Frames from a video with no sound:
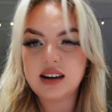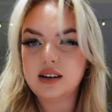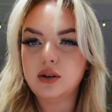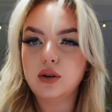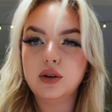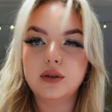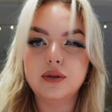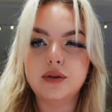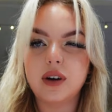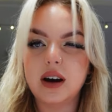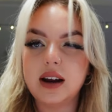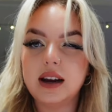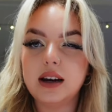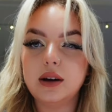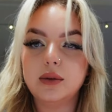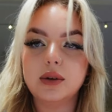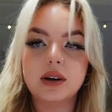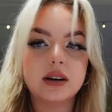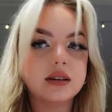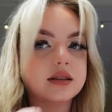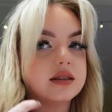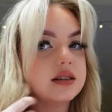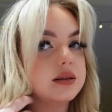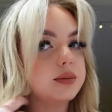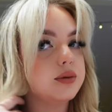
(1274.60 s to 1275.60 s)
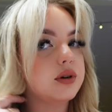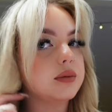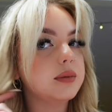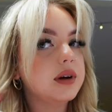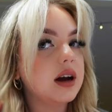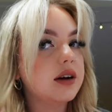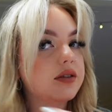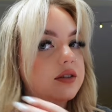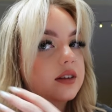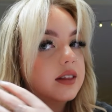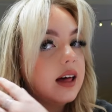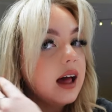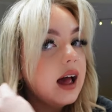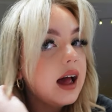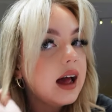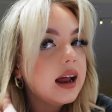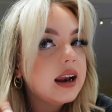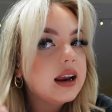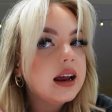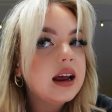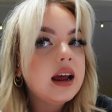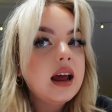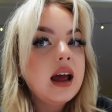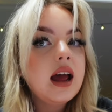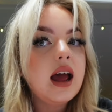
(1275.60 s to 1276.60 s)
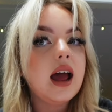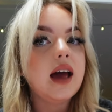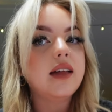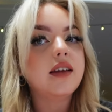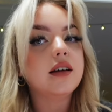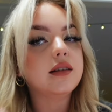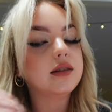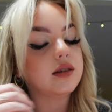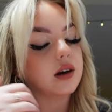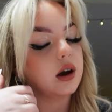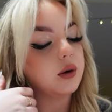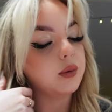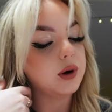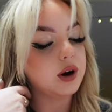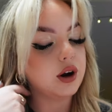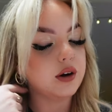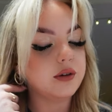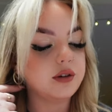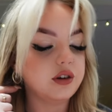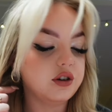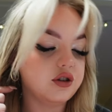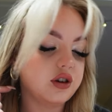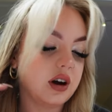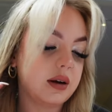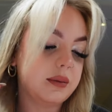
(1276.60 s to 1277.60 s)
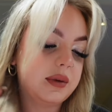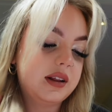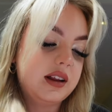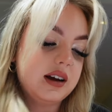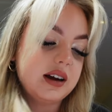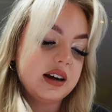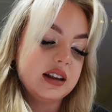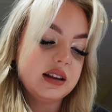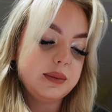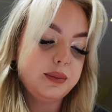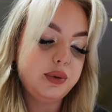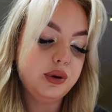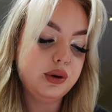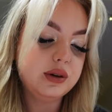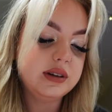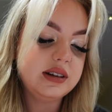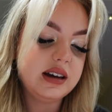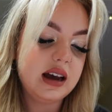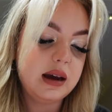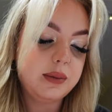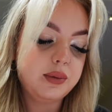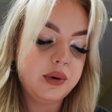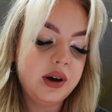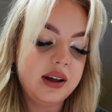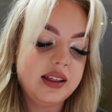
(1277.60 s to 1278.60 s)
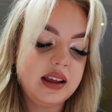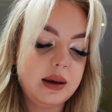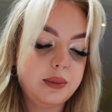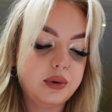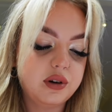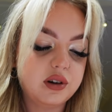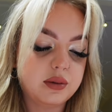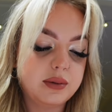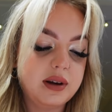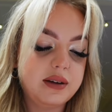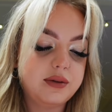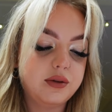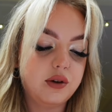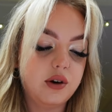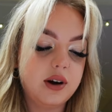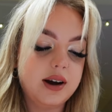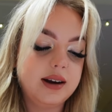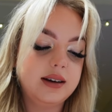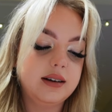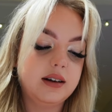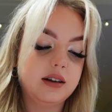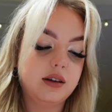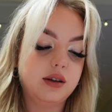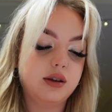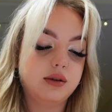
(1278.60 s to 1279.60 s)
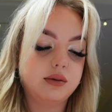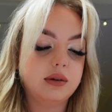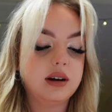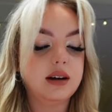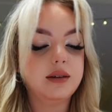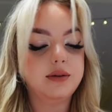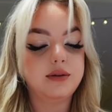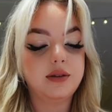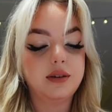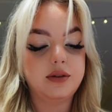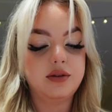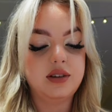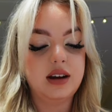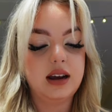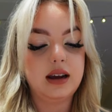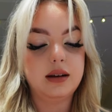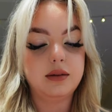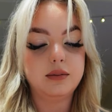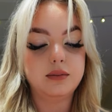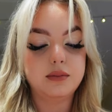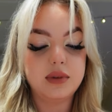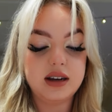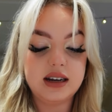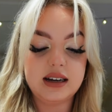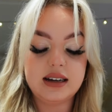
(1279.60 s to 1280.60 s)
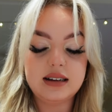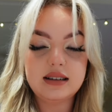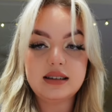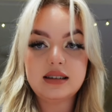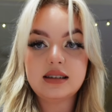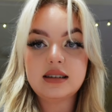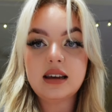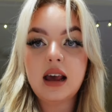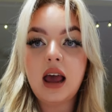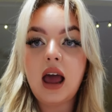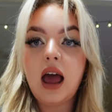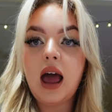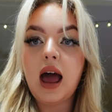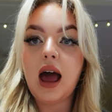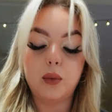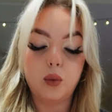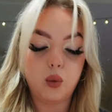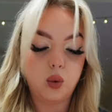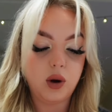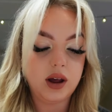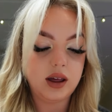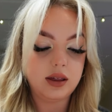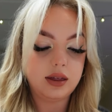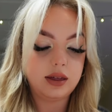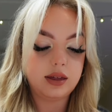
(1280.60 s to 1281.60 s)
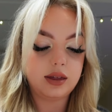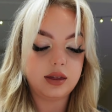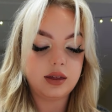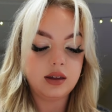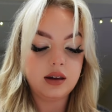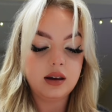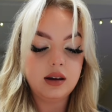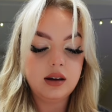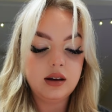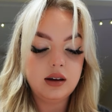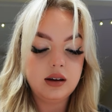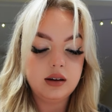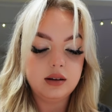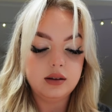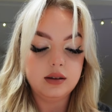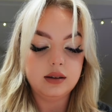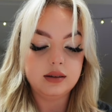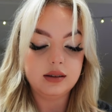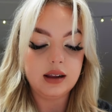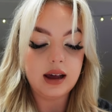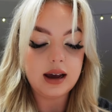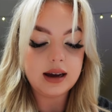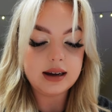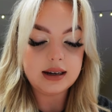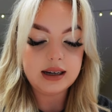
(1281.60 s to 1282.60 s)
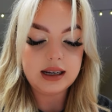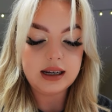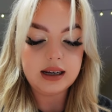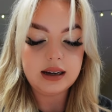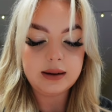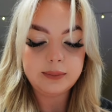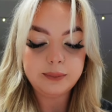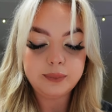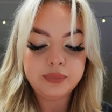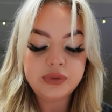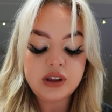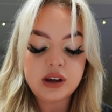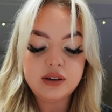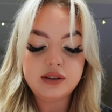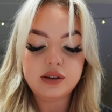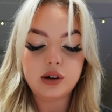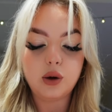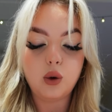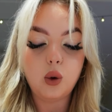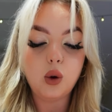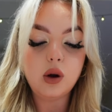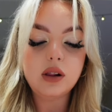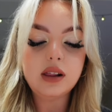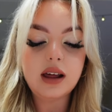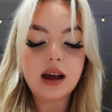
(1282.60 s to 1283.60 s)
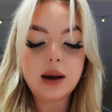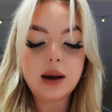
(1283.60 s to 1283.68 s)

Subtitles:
couldn't find anyone else to book me after that. And then so I went over to try my luck at the pool table and they booked me for another 3 15 minutes with Lani. So all